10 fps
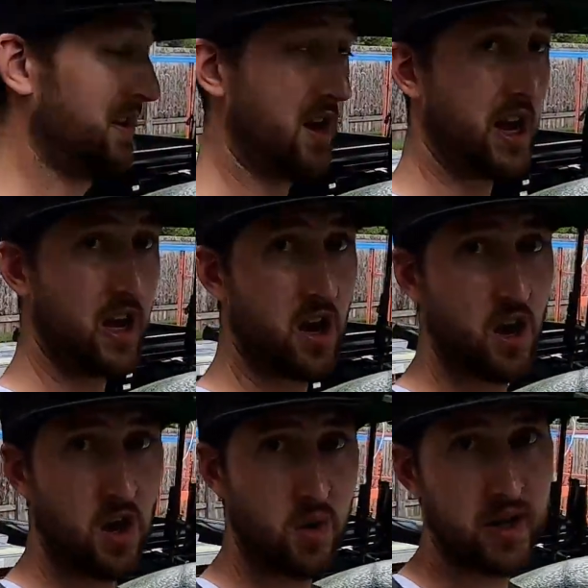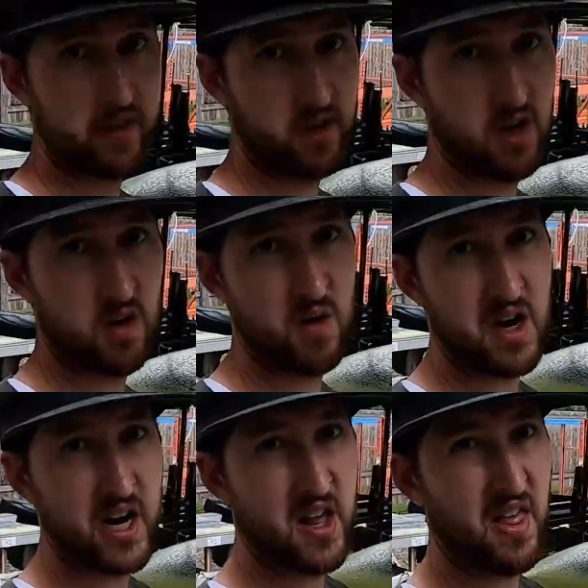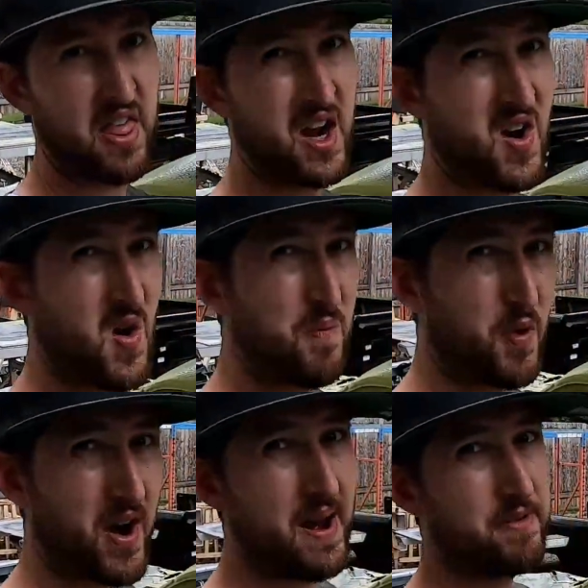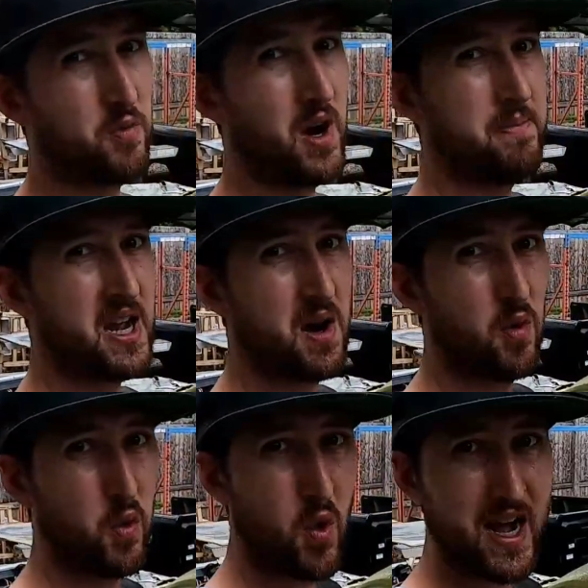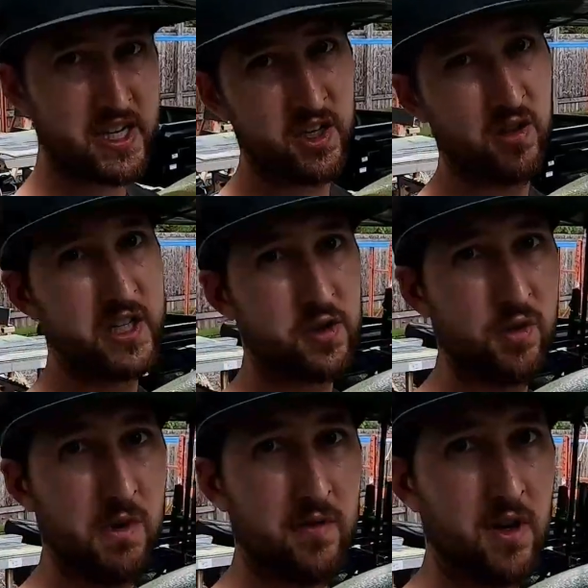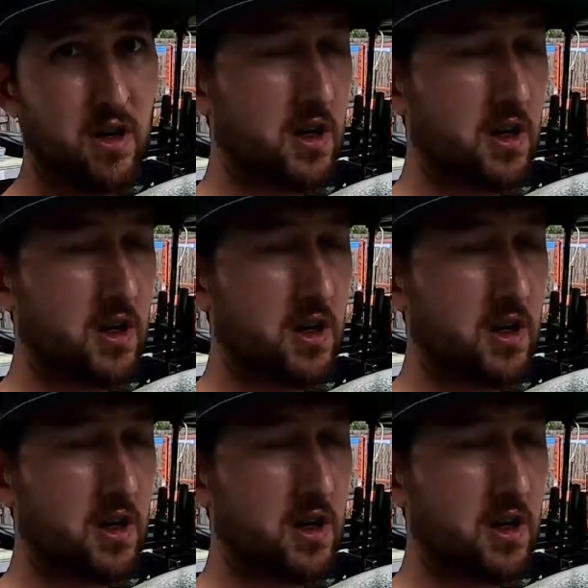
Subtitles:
I got all the way through. I got the thing all prepped, wiped down with wax and grease remover,